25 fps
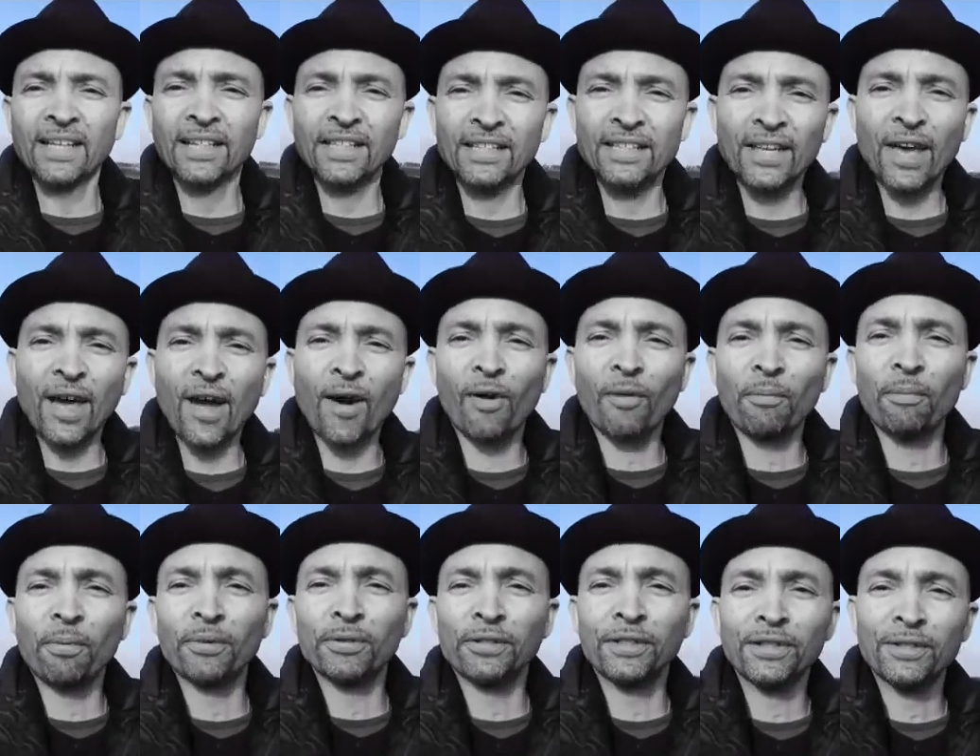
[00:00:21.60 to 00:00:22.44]
the
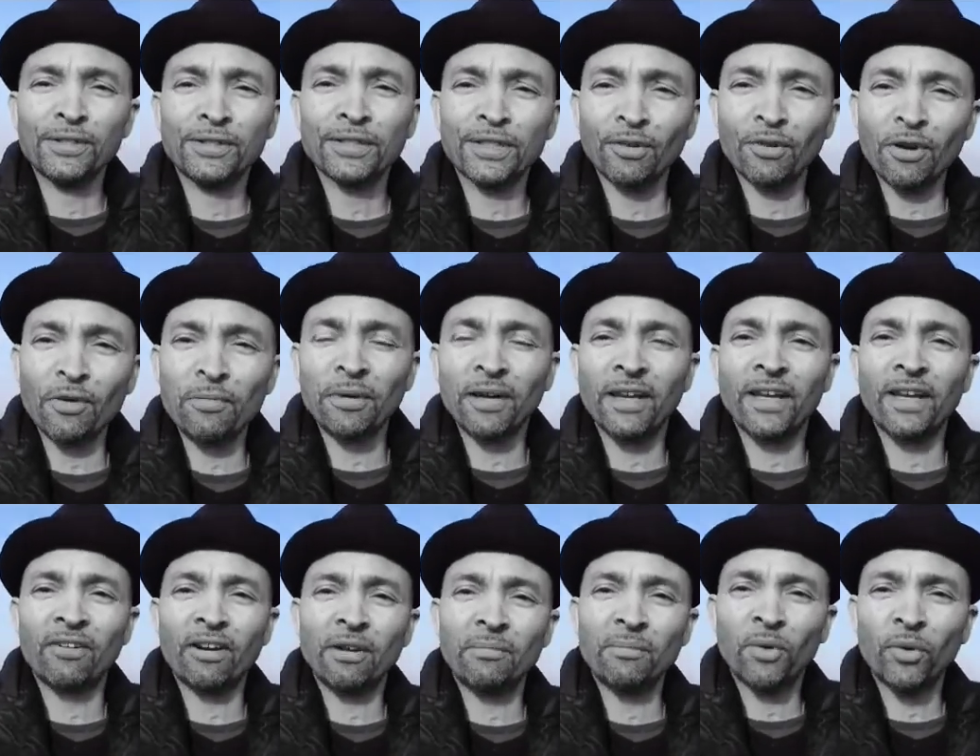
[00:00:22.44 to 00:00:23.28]
terrible news that we've been
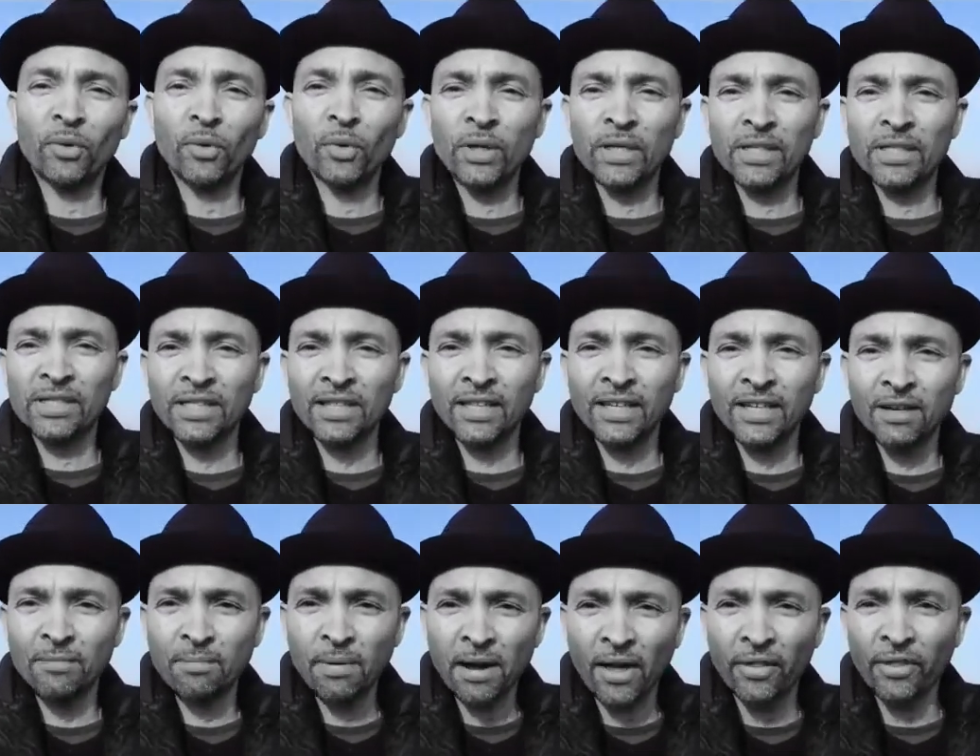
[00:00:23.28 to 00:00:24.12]
hearing more recently
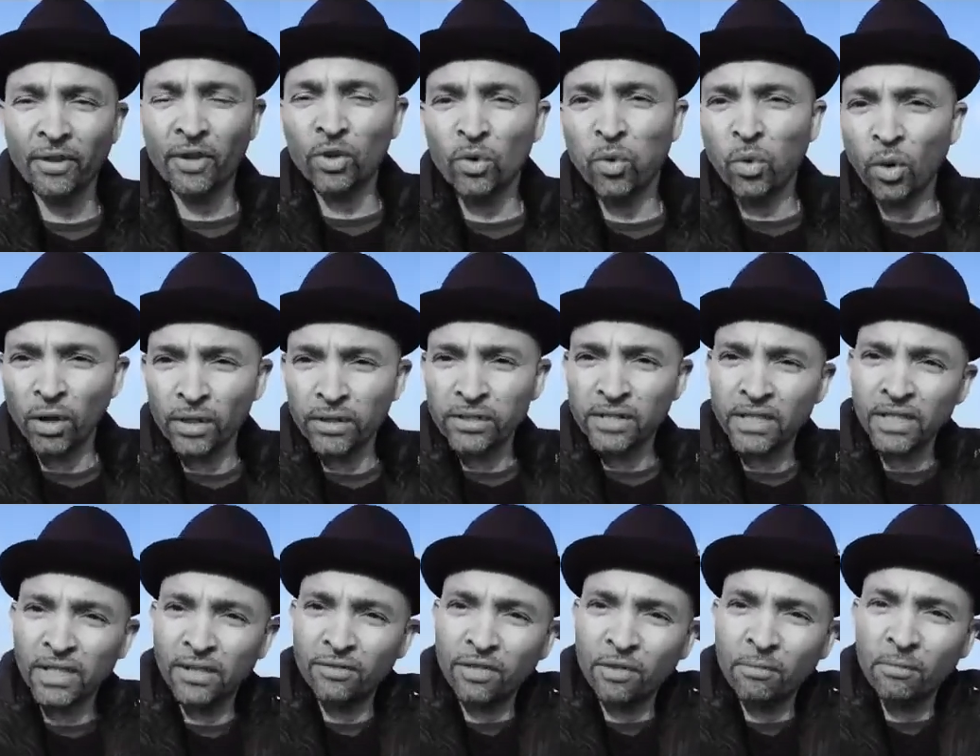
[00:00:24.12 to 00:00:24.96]
about the
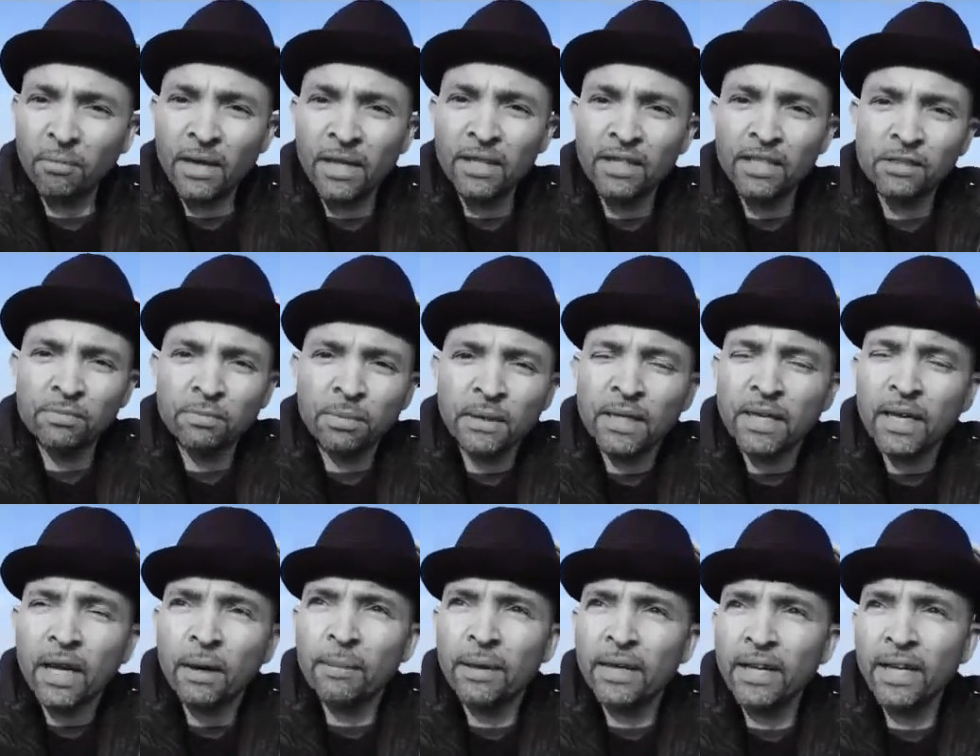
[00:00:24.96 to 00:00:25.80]
quality of the meat that's been
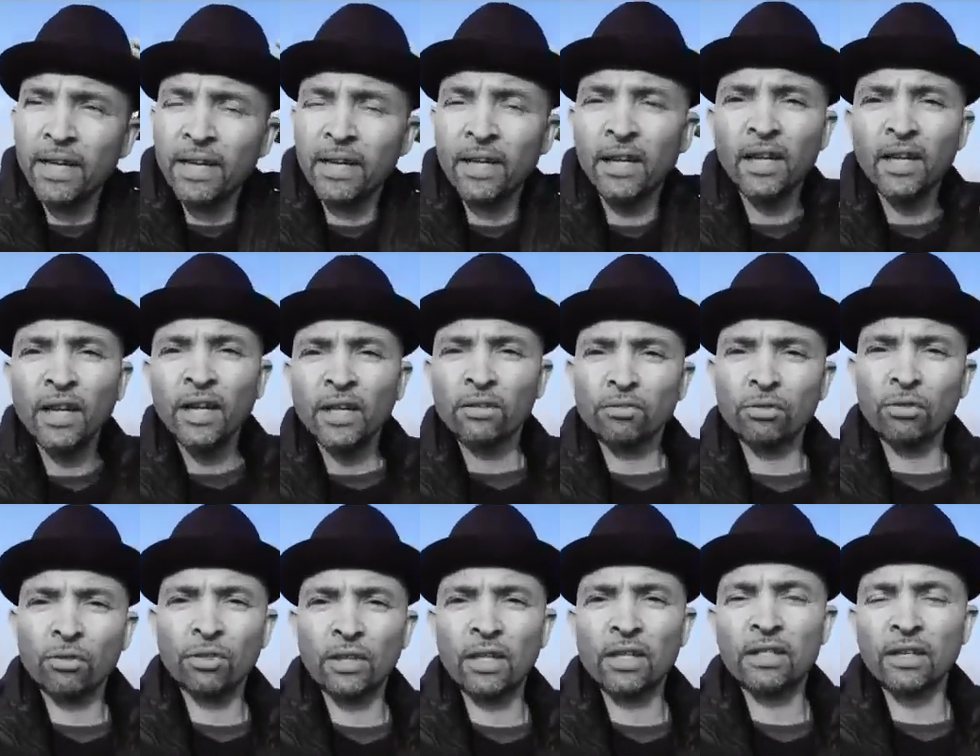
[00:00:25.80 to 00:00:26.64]
coming in
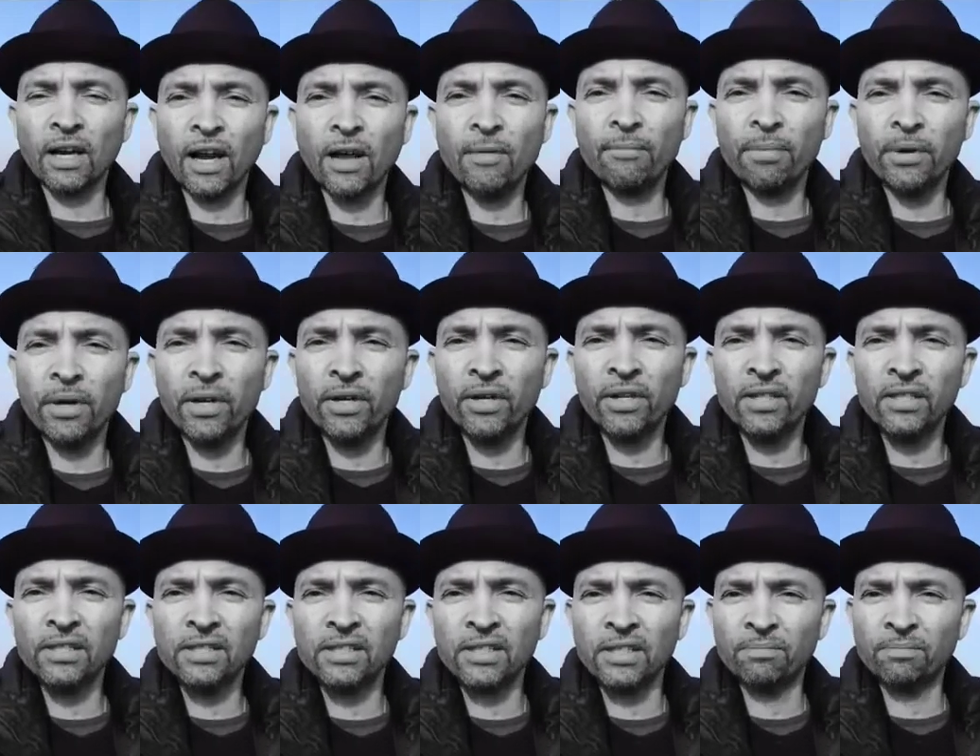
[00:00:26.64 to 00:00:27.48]
through things like
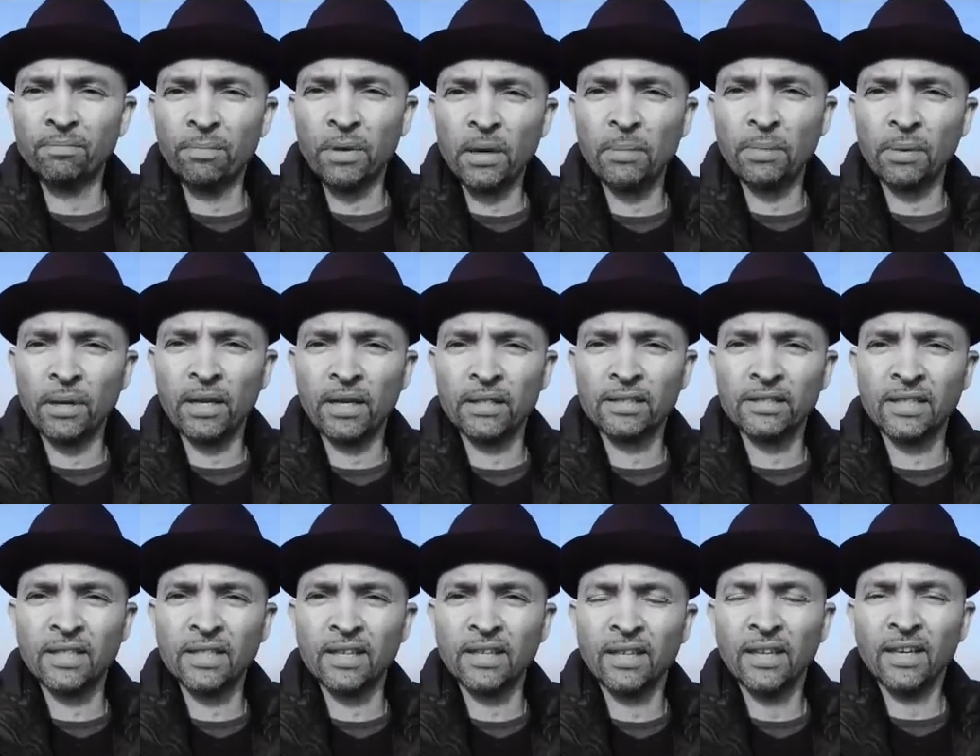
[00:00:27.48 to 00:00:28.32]
burgers, and people
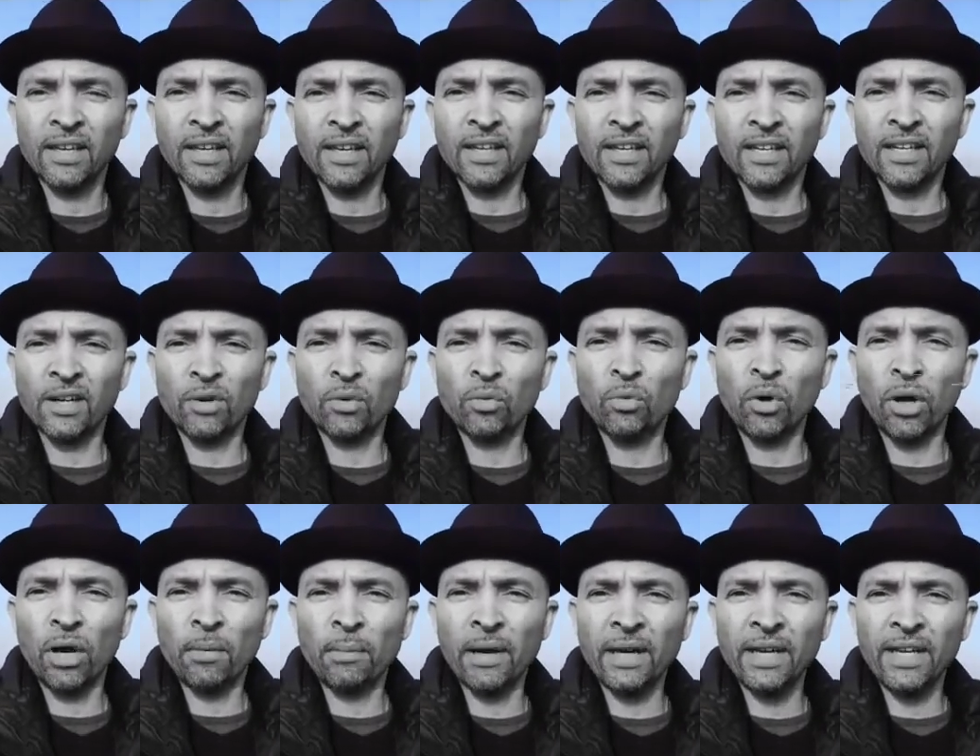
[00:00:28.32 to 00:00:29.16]
asking,
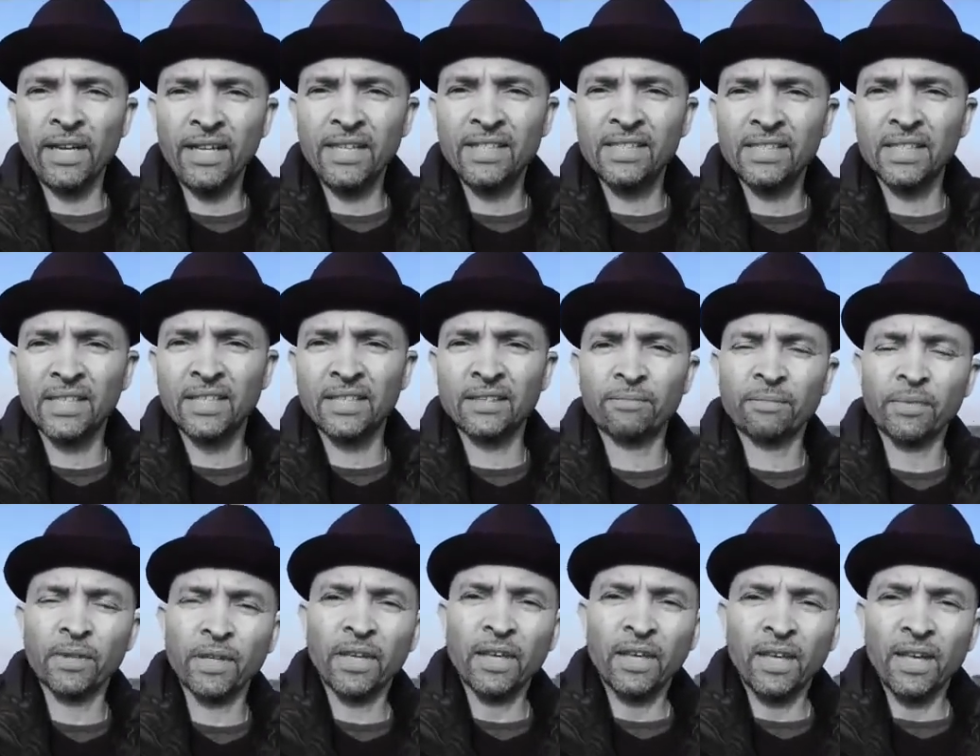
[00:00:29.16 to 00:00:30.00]
what am I eating?
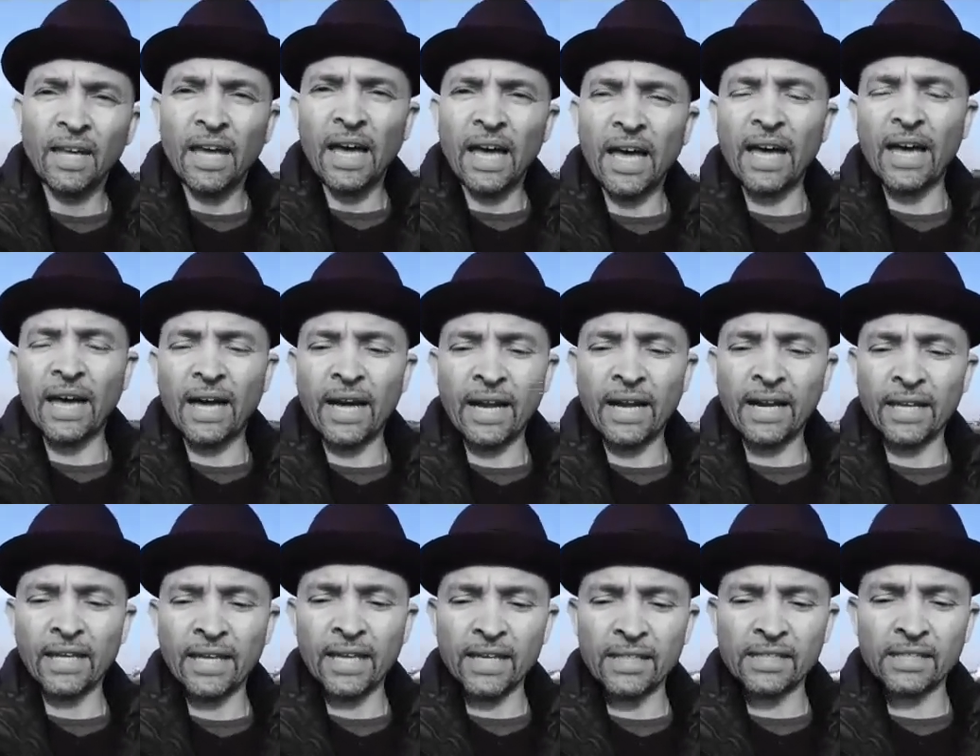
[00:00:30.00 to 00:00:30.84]
And
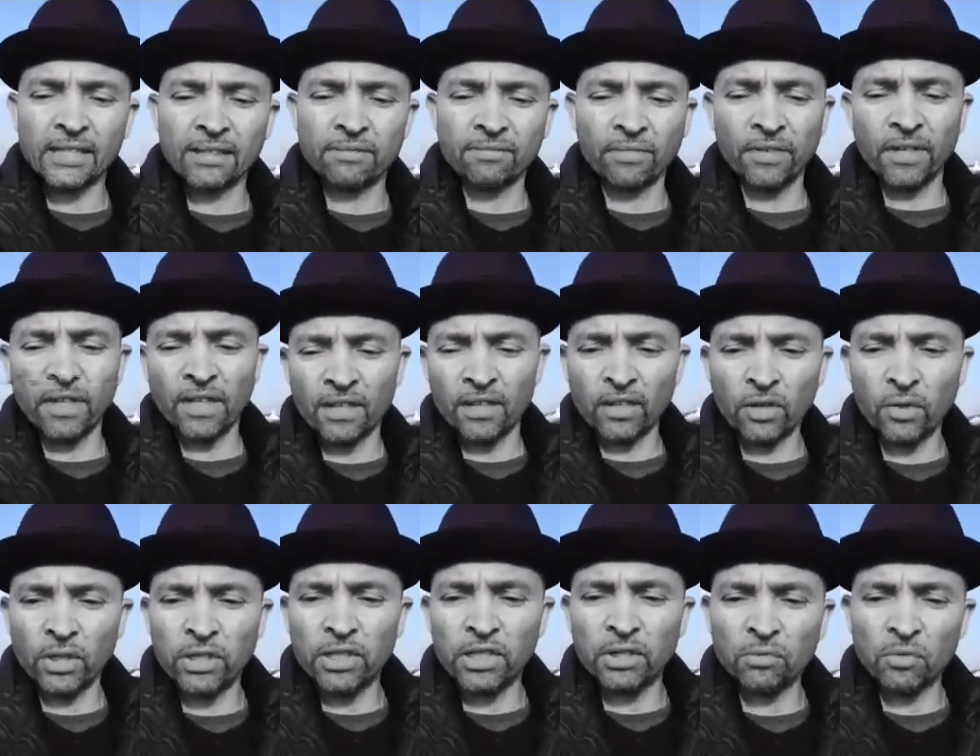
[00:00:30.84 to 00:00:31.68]
I guess, the
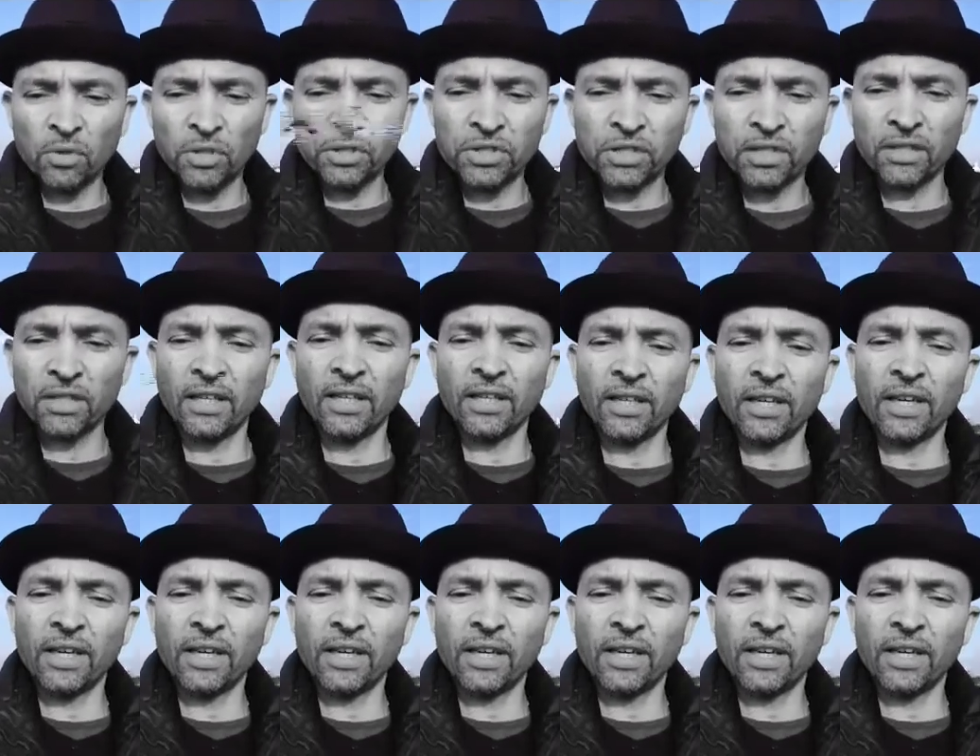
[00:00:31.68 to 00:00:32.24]
question was,